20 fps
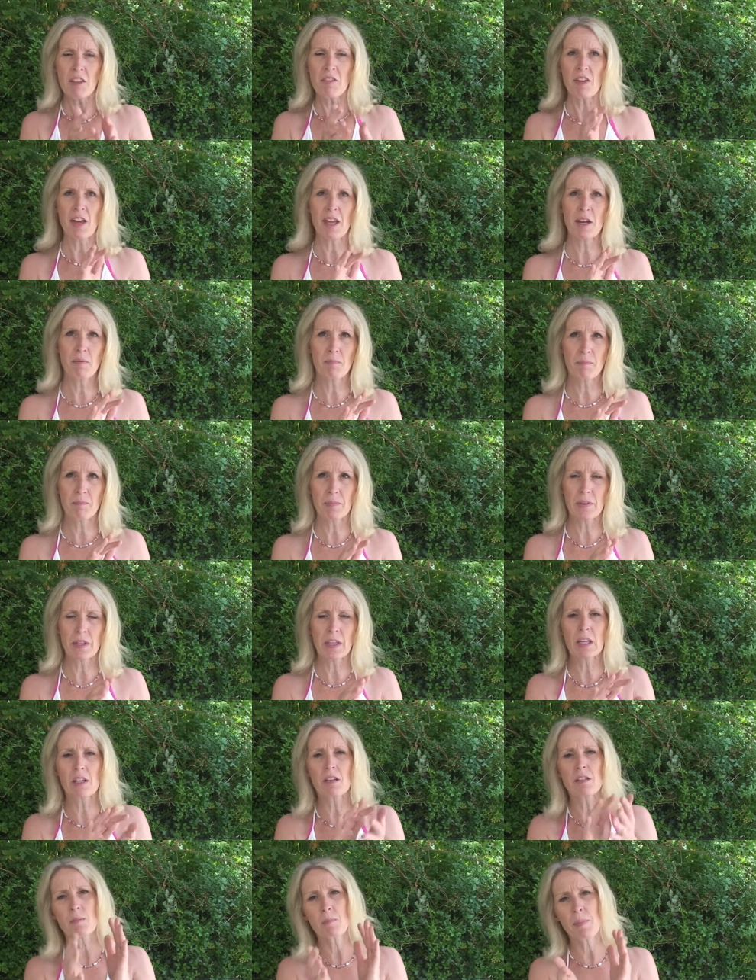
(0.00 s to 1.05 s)
then
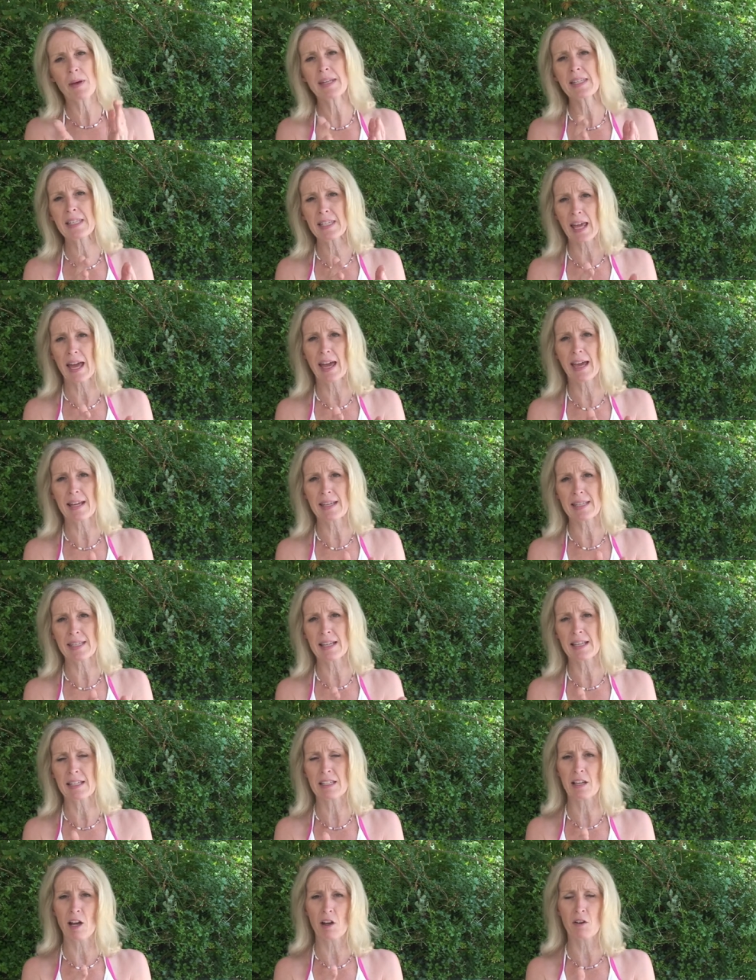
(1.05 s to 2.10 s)
the best case
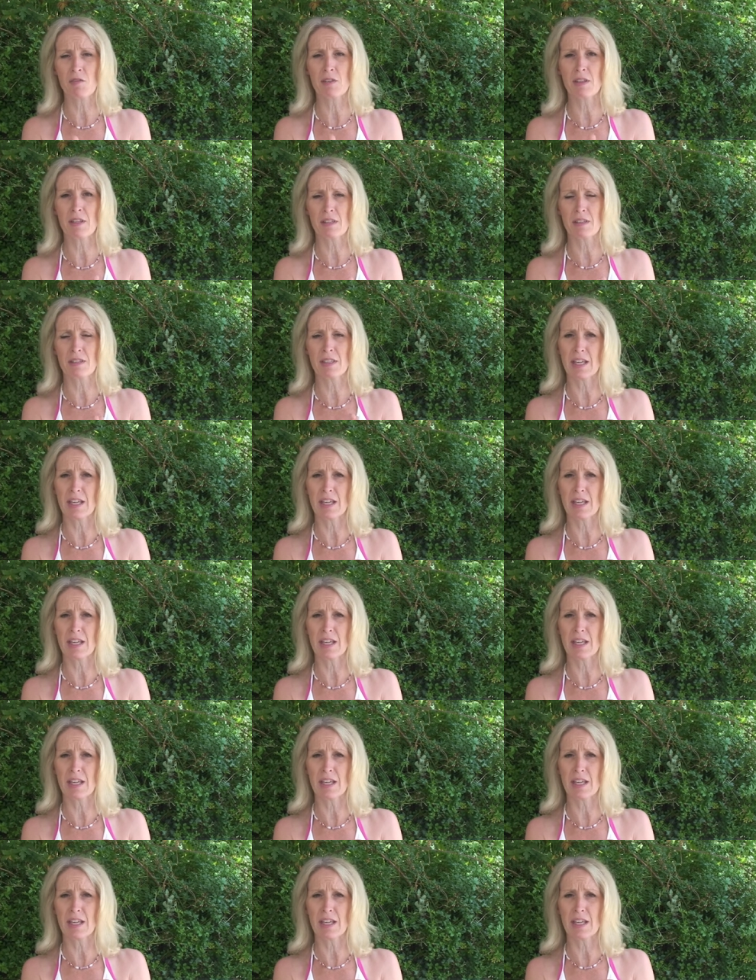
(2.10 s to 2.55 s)
is go for